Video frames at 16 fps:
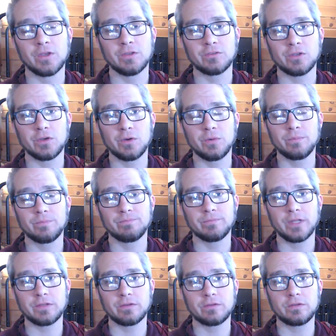So
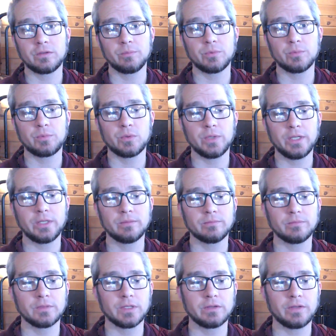that's a simple point
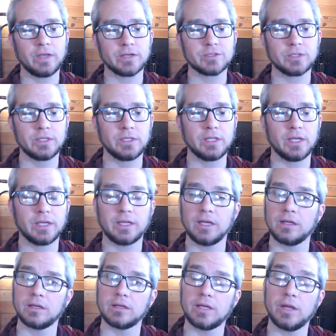that's actually like
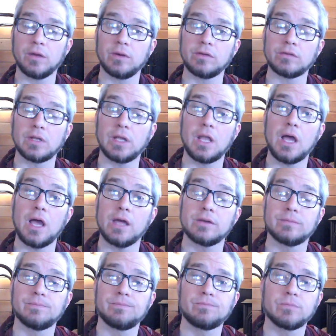carries a lot
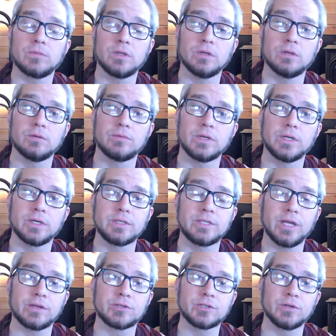of
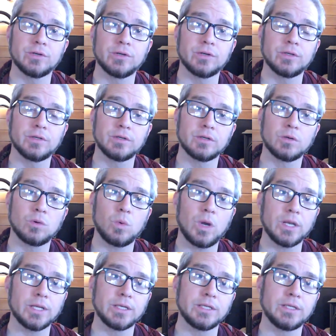textured
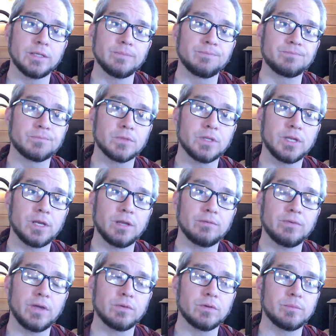quality that I
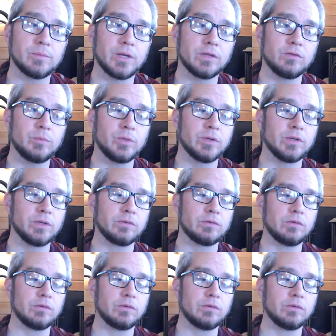found in my experience.